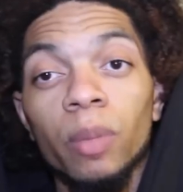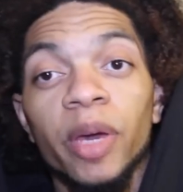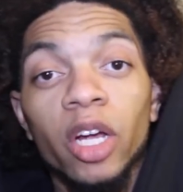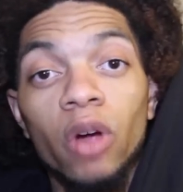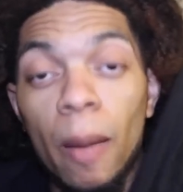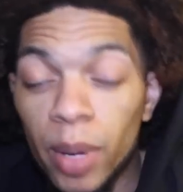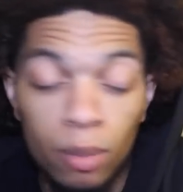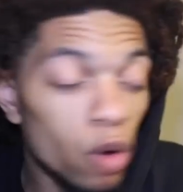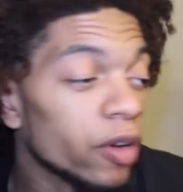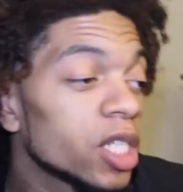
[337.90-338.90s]
they pick her up
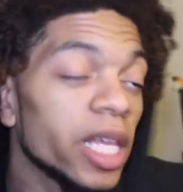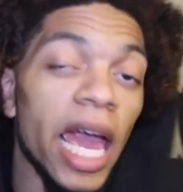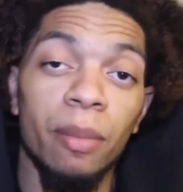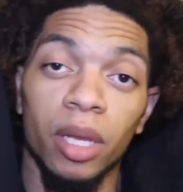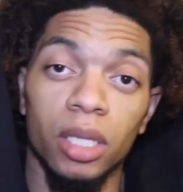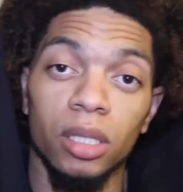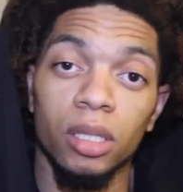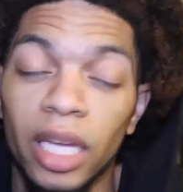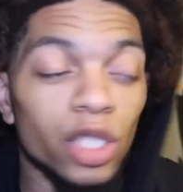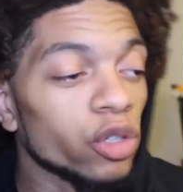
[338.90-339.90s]
and move her to the
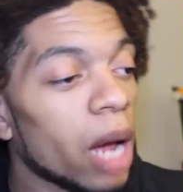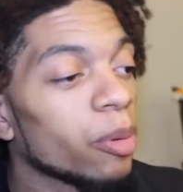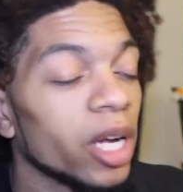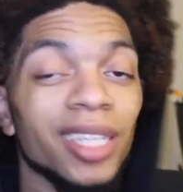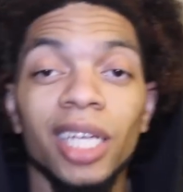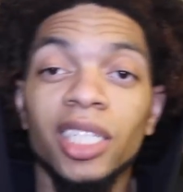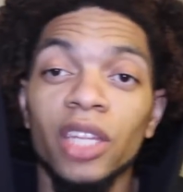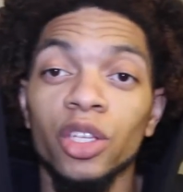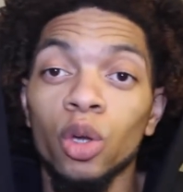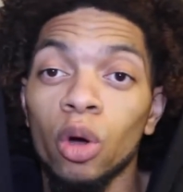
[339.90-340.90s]
ambulance. They strap her in, they
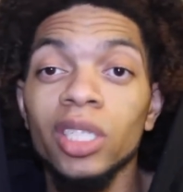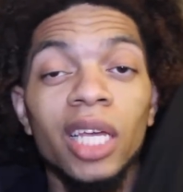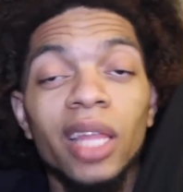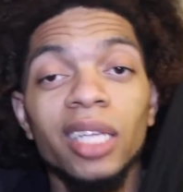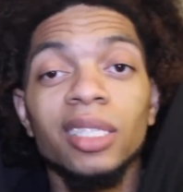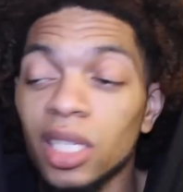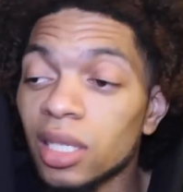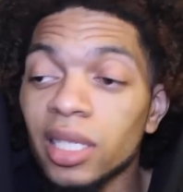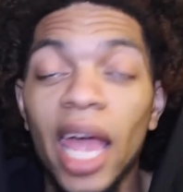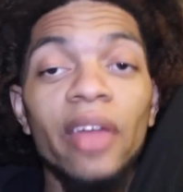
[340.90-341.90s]
shut the doors, and they
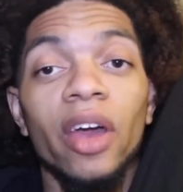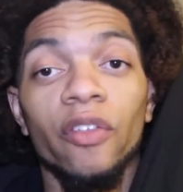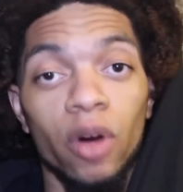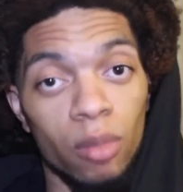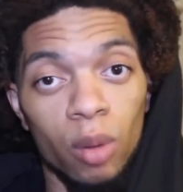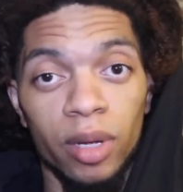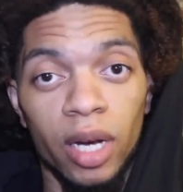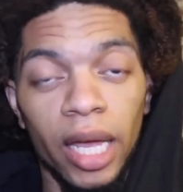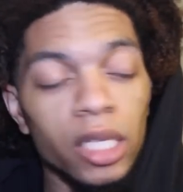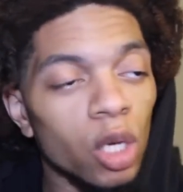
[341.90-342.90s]
just stay there for a moment.
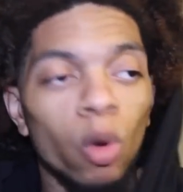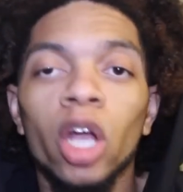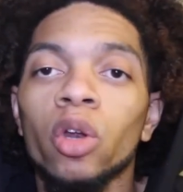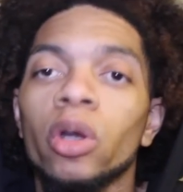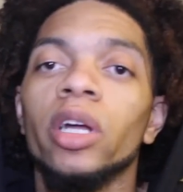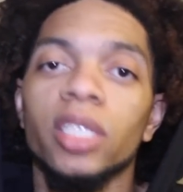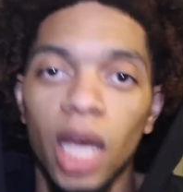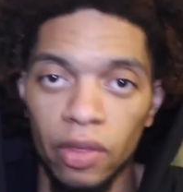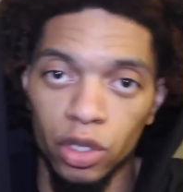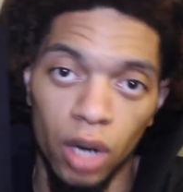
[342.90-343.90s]
I guess they're working on her inside the